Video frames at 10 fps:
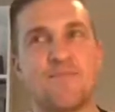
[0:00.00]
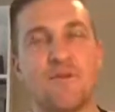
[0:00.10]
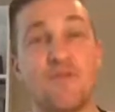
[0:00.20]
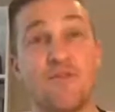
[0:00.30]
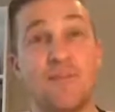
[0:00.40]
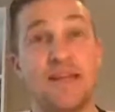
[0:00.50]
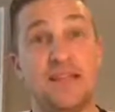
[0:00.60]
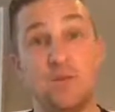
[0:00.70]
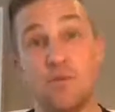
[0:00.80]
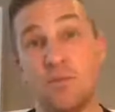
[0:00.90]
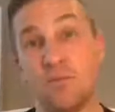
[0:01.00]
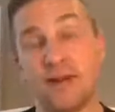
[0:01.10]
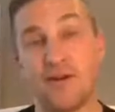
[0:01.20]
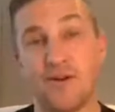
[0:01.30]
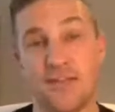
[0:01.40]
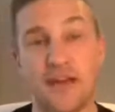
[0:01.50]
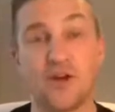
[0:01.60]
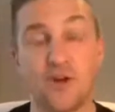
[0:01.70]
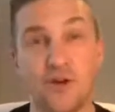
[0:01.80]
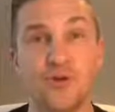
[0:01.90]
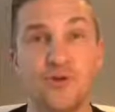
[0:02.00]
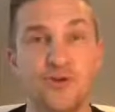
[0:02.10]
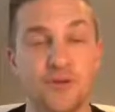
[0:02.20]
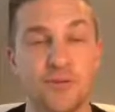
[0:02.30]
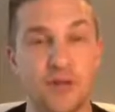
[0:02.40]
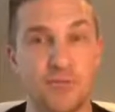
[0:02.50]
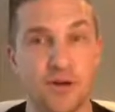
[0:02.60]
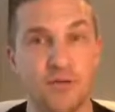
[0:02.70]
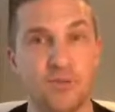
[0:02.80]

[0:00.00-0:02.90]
But for me, the one big area that I could do something about